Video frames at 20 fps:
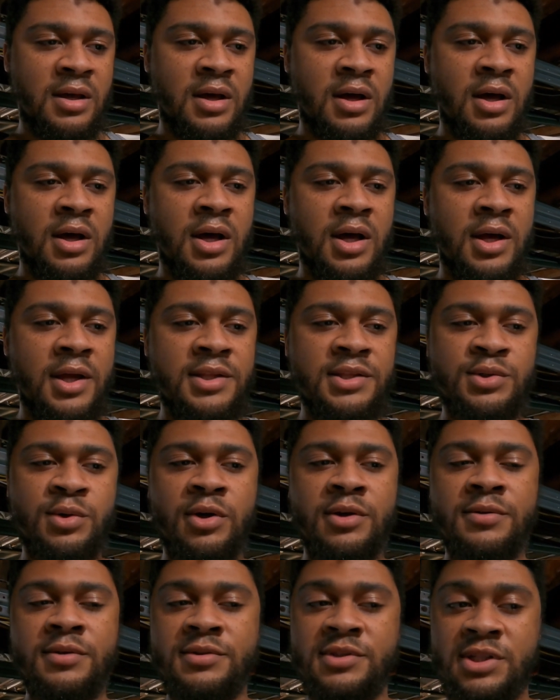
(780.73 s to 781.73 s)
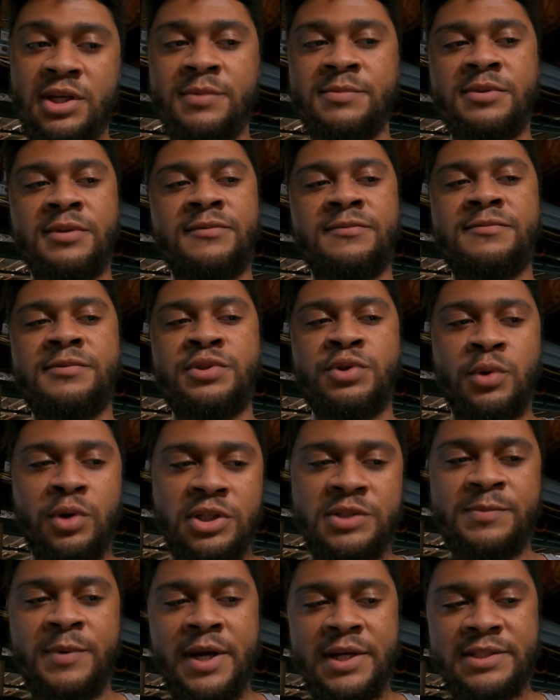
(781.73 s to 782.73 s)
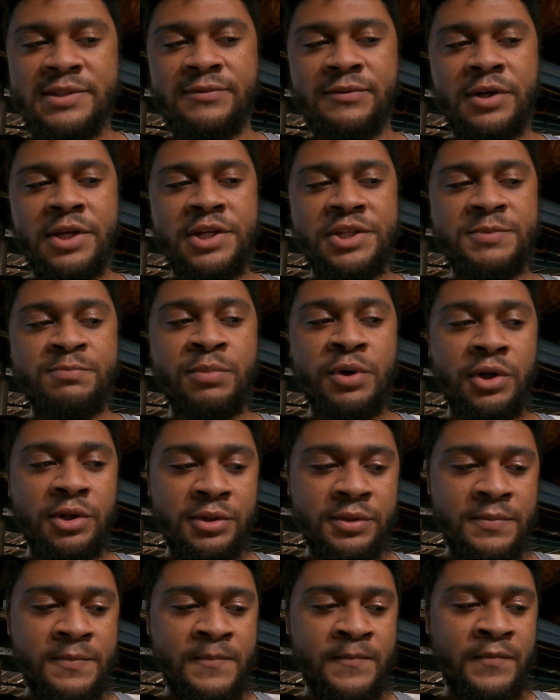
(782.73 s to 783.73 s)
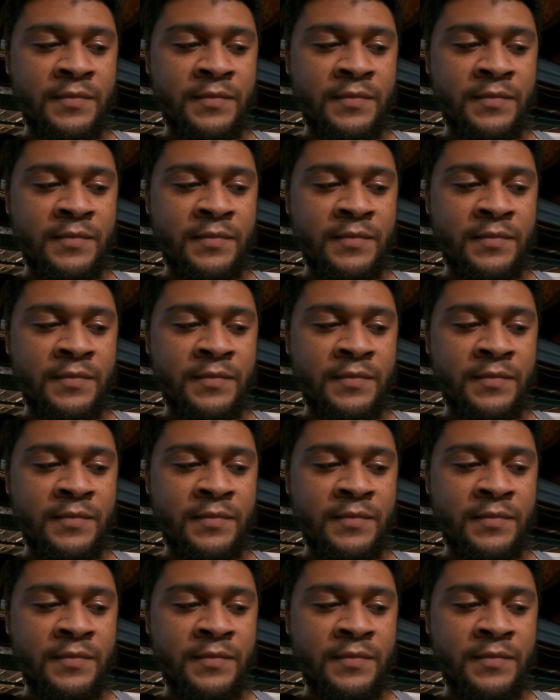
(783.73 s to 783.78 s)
uh, in, ter in terms of torque specs for each bolt.